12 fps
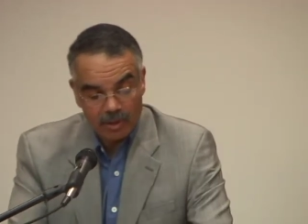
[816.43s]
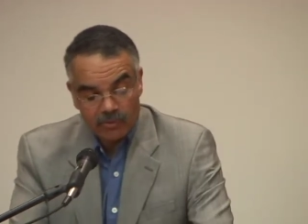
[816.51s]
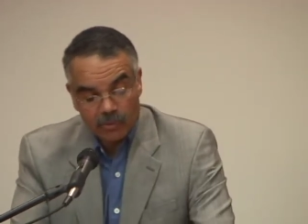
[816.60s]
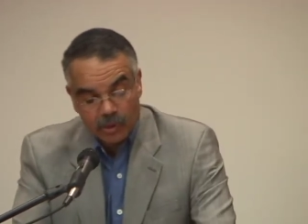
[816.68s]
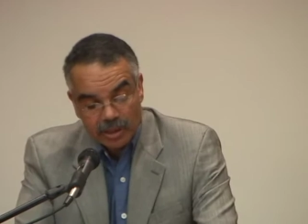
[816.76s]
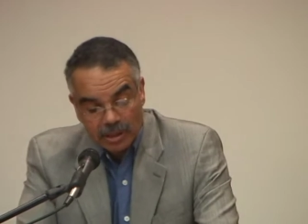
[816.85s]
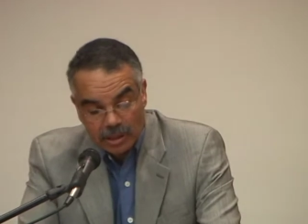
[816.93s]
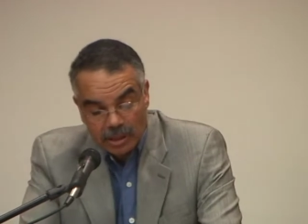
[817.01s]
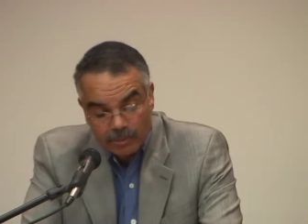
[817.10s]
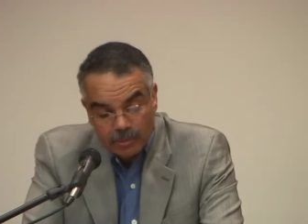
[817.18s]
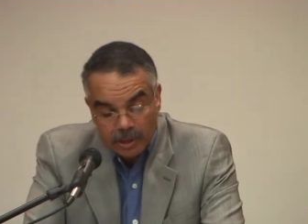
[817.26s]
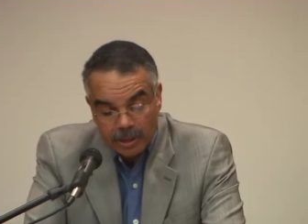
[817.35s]
for his
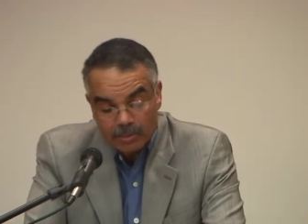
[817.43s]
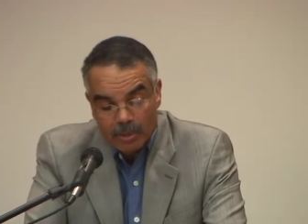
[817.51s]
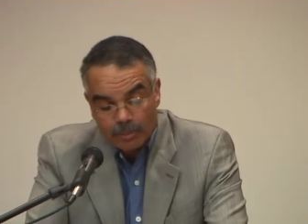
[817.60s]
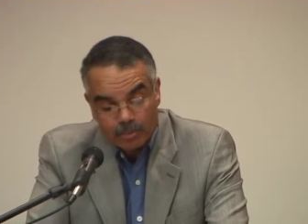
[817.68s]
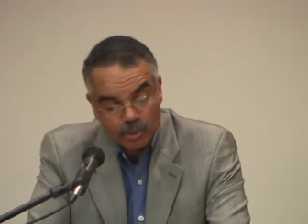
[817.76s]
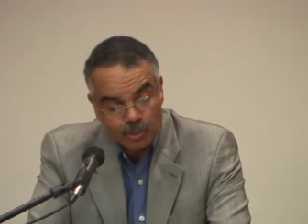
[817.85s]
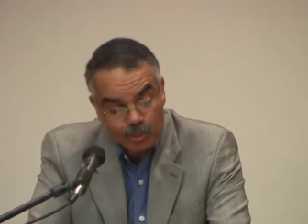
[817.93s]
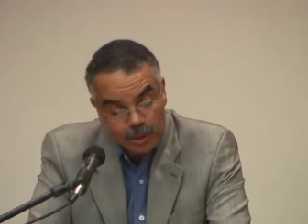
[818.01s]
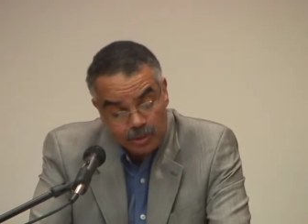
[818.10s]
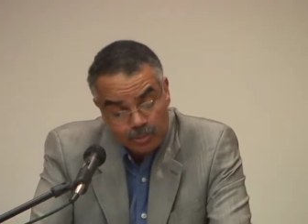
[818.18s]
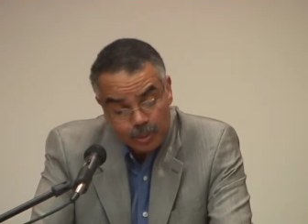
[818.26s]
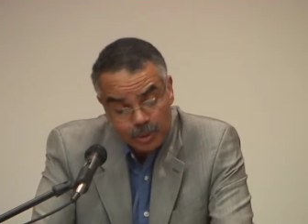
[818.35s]
solemnity might
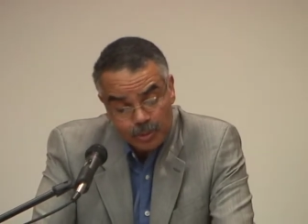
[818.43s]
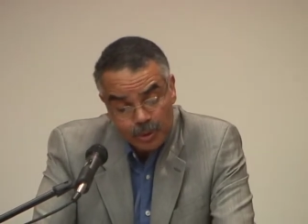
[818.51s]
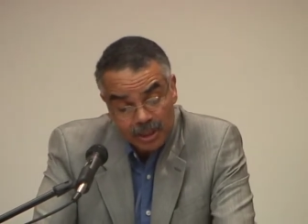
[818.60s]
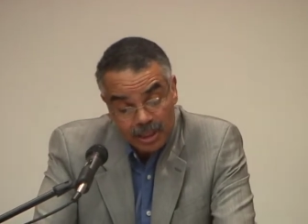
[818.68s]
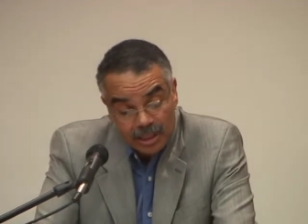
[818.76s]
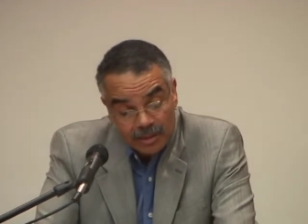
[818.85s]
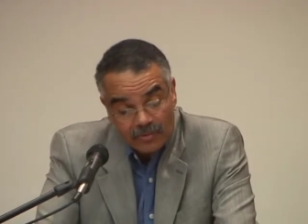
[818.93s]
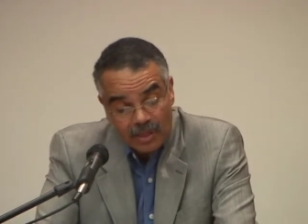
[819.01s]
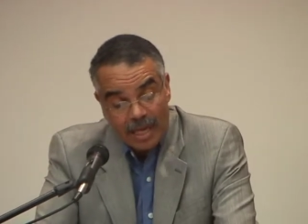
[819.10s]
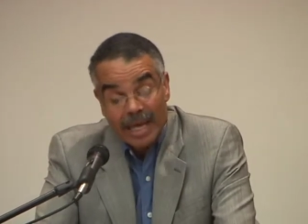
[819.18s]
be perceived